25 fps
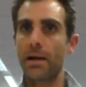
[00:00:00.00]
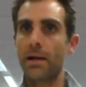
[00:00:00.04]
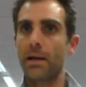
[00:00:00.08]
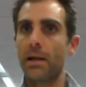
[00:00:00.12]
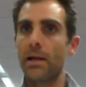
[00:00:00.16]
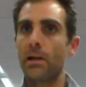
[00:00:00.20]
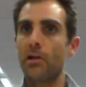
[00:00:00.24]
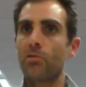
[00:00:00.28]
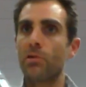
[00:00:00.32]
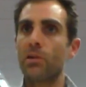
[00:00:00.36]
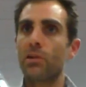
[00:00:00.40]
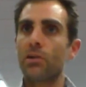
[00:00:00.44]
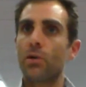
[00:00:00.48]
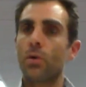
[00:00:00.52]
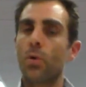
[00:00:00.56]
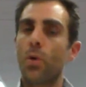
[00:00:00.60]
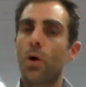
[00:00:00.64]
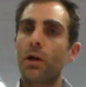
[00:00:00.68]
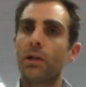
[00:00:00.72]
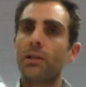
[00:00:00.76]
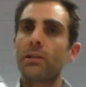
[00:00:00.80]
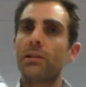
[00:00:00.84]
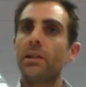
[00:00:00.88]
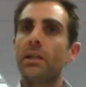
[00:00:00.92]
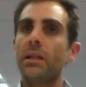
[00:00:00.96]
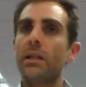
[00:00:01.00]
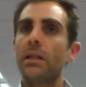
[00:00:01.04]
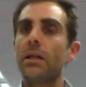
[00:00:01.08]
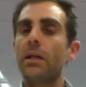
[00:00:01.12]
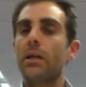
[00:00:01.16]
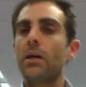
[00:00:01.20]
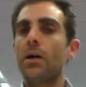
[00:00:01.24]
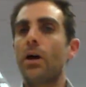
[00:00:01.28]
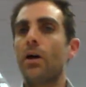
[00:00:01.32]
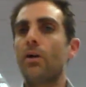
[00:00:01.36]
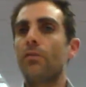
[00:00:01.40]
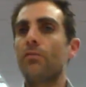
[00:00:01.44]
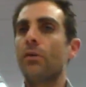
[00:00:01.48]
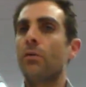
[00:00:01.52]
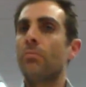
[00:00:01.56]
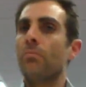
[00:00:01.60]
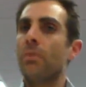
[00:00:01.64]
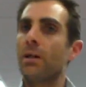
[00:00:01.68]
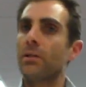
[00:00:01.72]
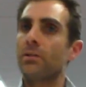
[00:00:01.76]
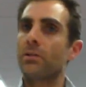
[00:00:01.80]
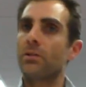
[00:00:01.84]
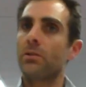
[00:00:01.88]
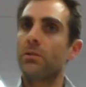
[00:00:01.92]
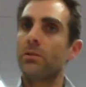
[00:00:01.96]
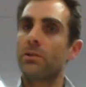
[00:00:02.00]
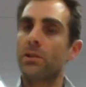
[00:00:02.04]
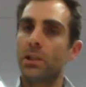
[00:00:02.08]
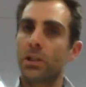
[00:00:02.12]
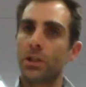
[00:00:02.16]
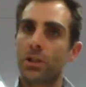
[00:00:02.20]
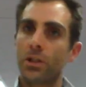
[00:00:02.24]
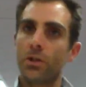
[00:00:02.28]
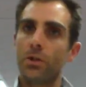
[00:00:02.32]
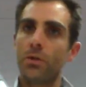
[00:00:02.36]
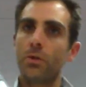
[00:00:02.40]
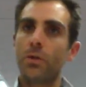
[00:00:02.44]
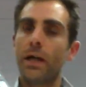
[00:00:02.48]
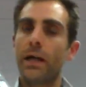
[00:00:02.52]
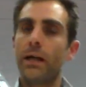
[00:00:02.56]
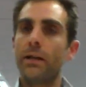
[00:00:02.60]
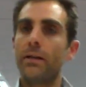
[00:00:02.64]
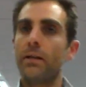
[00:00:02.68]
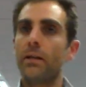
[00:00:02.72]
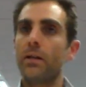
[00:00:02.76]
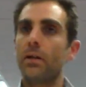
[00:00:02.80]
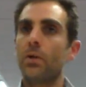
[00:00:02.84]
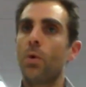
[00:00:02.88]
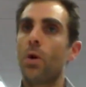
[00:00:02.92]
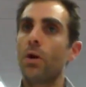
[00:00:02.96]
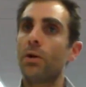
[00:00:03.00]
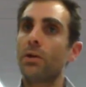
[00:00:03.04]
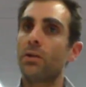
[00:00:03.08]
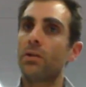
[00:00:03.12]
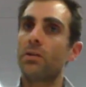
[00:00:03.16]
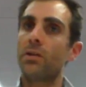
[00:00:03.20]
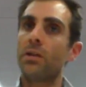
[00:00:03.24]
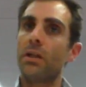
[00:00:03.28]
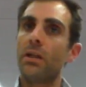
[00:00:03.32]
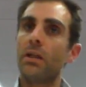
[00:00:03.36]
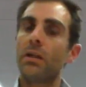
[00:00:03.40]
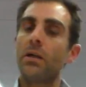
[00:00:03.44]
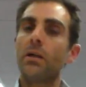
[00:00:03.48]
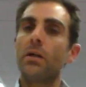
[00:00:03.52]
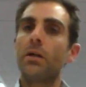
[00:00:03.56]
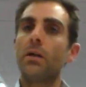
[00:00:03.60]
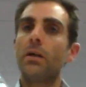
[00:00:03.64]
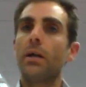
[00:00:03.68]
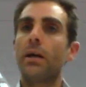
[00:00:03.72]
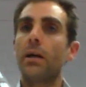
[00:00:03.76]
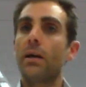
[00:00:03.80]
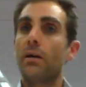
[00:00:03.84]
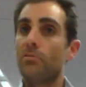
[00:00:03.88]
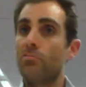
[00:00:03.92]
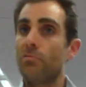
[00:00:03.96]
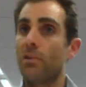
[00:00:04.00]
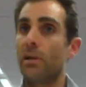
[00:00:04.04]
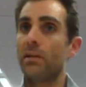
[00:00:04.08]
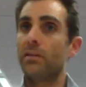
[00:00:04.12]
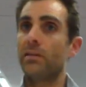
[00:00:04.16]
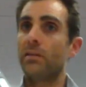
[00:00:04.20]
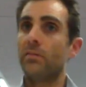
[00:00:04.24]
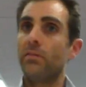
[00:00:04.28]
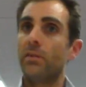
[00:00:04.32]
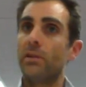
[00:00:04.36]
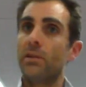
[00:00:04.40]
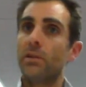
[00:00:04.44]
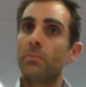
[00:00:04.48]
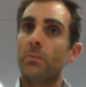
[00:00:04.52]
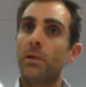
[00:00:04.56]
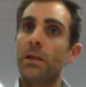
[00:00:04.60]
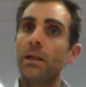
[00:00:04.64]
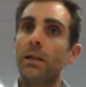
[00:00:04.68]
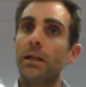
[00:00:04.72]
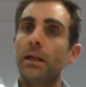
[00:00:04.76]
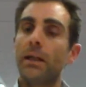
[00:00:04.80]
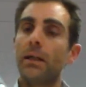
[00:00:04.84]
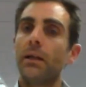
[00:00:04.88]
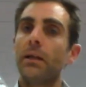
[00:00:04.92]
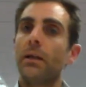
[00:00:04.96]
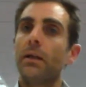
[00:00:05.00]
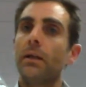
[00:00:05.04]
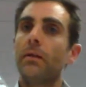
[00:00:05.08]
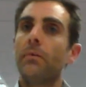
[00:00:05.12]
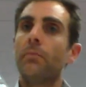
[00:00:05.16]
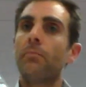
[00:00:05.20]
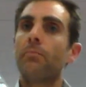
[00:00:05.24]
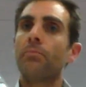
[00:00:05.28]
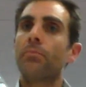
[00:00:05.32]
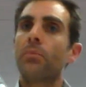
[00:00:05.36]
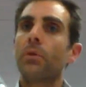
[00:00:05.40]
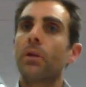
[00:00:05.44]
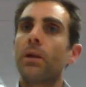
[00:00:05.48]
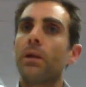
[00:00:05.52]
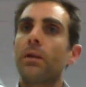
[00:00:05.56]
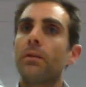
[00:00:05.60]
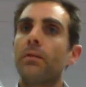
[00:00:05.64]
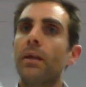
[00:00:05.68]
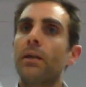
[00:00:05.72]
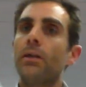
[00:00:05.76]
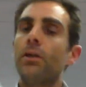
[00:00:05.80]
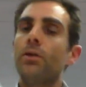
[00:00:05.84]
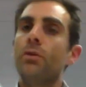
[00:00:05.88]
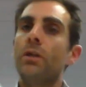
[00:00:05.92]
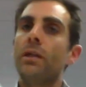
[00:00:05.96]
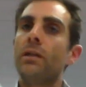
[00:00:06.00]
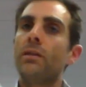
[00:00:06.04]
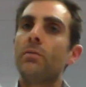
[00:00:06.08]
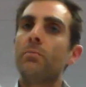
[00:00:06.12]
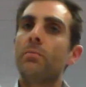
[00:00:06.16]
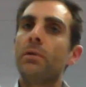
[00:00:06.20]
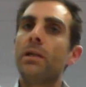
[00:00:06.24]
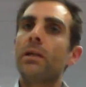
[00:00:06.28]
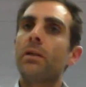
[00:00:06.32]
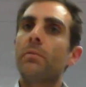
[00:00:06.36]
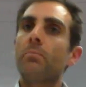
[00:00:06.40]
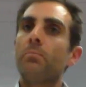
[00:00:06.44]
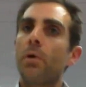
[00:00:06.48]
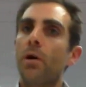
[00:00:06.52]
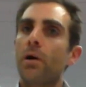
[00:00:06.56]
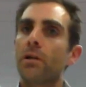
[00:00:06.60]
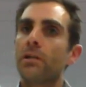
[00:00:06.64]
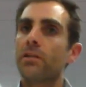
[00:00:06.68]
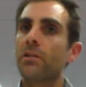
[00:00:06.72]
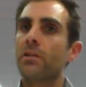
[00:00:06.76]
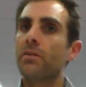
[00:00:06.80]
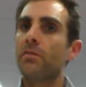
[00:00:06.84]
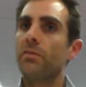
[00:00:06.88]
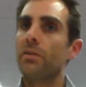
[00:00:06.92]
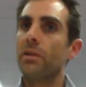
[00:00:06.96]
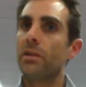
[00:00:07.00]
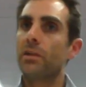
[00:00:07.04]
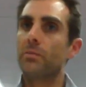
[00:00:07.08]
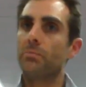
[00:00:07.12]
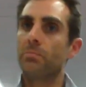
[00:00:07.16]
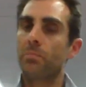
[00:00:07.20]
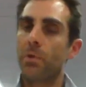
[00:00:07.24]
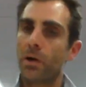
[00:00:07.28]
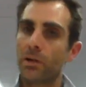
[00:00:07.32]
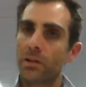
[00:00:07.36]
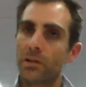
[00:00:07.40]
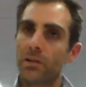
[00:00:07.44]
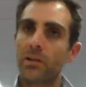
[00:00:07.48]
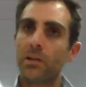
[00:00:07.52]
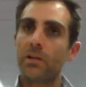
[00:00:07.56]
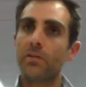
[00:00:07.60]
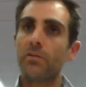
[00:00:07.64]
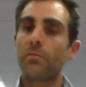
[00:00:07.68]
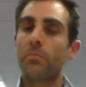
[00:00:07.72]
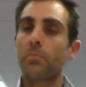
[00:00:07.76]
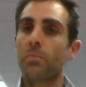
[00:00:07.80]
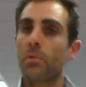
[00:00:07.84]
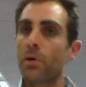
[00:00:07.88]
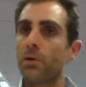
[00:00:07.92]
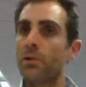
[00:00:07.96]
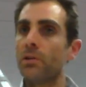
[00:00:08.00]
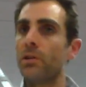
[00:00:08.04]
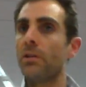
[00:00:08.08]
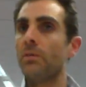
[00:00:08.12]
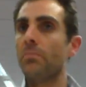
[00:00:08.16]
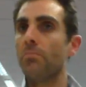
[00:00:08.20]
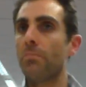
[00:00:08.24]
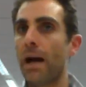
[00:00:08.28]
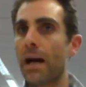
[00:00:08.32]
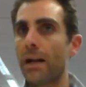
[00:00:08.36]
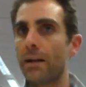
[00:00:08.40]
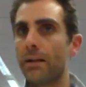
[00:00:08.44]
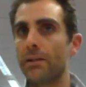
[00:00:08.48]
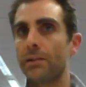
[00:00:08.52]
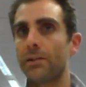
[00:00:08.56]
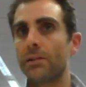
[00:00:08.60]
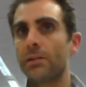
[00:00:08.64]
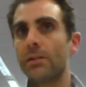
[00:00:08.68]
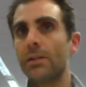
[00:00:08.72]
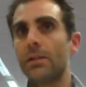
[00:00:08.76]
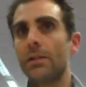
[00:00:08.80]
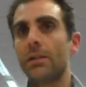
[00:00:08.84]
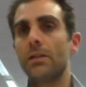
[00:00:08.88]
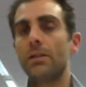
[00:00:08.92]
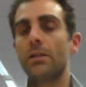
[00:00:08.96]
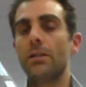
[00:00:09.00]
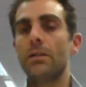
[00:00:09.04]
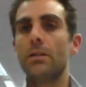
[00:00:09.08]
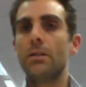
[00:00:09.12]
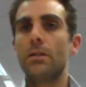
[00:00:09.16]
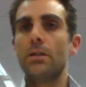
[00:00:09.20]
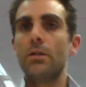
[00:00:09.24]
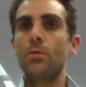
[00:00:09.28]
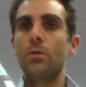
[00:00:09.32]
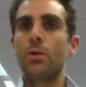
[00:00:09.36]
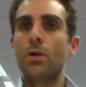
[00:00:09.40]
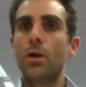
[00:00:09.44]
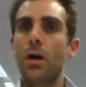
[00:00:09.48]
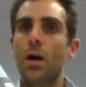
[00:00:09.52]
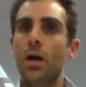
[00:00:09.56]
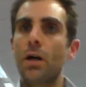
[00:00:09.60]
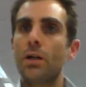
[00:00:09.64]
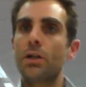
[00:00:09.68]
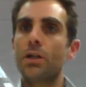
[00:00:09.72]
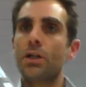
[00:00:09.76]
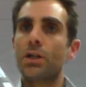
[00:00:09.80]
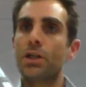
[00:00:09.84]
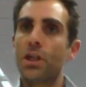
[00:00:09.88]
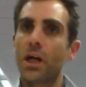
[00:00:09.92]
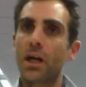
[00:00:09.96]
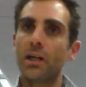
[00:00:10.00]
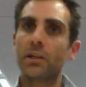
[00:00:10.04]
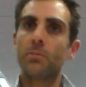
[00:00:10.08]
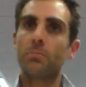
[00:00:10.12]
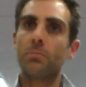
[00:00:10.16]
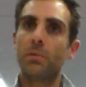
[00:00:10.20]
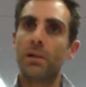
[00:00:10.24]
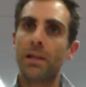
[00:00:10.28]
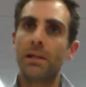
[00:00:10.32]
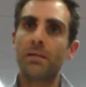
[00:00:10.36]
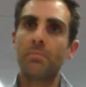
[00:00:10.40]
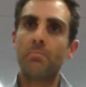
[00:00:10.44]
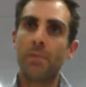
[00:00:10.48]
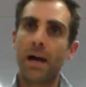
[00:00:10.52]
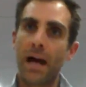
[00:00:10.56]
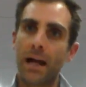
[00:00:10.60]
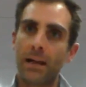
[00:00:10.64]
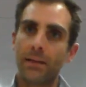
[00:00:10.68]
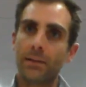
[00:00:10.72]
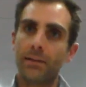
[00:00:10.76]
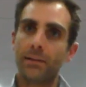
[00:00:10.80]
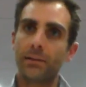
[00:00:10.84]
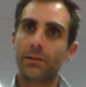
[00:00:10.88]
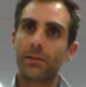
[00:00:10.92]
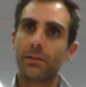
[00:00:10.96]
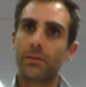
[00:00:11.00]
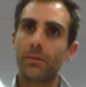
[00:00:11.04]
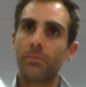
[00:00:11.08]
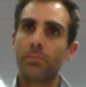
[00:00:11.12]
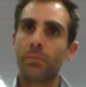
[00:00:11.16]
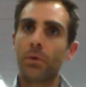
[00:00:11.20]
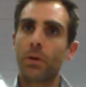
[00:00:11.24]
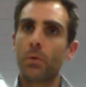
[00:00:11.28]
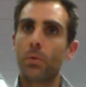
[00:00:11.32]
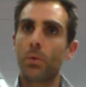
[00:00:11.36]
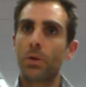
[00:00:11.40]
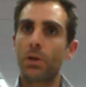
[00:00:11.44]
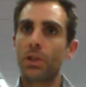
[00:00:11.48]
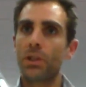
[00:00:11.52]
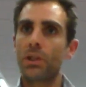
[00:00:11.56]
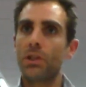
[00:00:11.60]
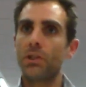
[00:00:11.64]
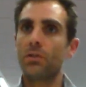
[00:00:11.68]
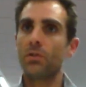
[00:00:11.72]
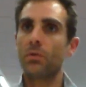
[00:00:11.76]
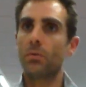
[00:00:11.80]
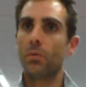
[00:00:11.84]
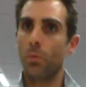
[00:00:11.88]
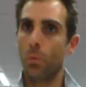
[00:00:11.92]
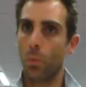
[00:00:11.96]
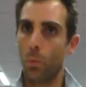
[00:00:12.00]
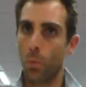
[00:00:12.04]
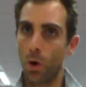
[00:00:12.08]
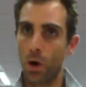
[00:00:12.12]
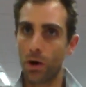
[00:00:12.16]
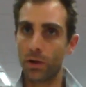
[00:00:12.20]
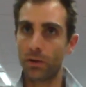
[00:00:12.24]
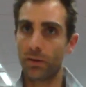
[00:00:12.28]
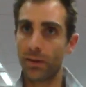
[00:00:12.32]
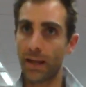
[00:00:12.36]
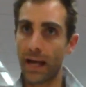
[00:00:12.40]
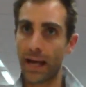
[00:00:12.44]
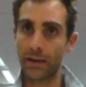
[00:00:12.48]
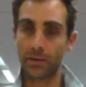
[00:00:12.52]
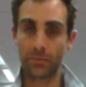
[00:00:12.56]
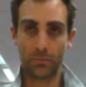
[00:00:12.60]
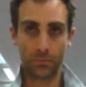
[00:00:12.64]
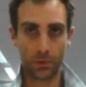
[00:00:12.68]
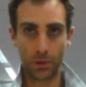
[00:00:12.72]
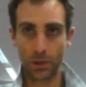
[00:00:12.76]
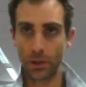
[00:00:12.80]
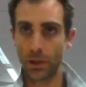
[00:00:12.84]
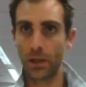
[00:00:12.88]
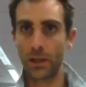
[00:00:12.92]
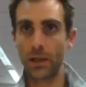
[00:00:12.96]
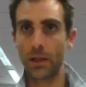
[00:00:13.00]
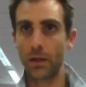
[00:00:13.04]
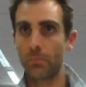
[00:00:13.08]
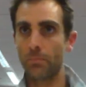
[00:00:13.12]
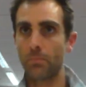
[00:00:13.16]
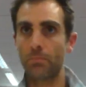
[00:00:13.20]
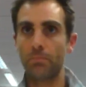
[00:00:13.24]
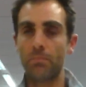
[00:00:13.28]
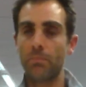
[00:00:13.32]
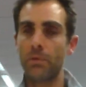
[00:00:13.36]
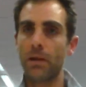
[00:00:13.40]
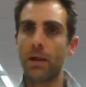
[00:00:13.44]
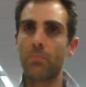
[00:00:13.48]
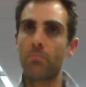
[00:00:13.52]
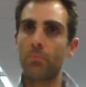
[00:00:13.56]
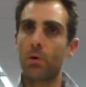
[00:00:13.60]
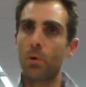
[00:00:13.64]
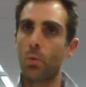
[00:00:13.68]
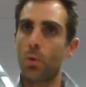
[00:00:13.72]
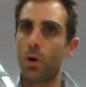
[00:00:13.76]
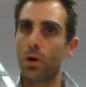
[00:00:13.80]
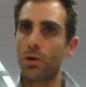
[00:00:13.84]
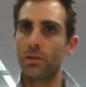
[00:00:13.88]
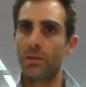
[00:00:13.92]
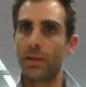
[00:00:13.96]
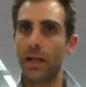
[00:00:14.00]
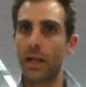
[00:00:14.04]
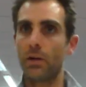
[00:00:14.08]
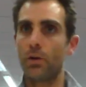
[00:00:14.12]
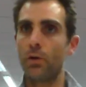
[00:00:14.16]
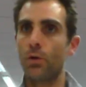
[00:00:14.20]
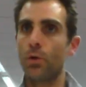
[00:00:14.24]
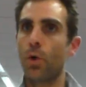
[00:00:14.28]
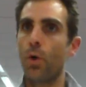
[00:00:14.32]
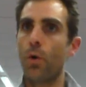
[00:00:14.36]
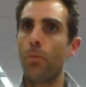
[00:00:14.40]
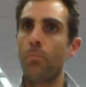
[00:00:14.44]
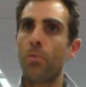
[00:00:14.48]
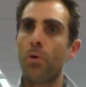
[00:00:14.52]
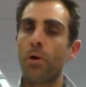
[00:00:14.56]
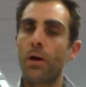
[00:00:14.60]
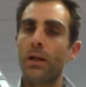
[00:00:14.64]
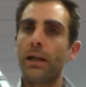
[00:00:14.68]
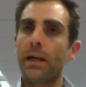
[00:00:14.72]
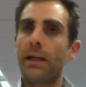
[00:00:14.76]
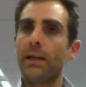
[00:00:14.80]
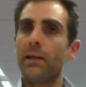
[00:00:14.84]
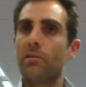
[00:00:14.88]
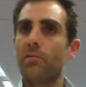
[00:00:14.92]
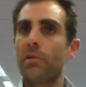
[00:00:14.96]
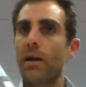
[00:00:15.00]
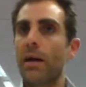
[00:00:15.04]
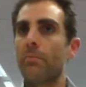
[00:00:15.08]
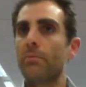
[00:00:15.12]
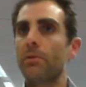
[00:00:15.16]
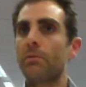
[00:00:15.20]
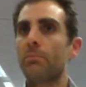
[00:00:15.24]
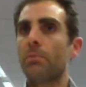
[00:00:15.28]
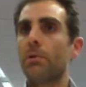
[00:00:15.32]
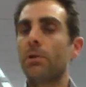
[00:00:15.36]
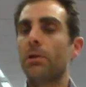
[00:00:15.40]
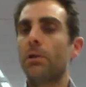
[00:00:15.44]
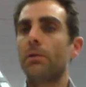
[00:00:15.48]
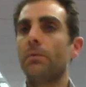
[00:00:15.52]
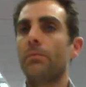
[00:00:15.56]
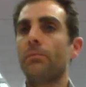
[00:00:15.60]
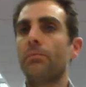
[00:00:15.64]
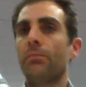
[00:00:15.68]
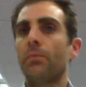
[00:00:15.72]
increase the quality of your muscle tissue and the quantity, relatively speaking. Then you need to be in a positive protein balance. You can't just be in balance, which is what that earlier number was, that 0.8 grams per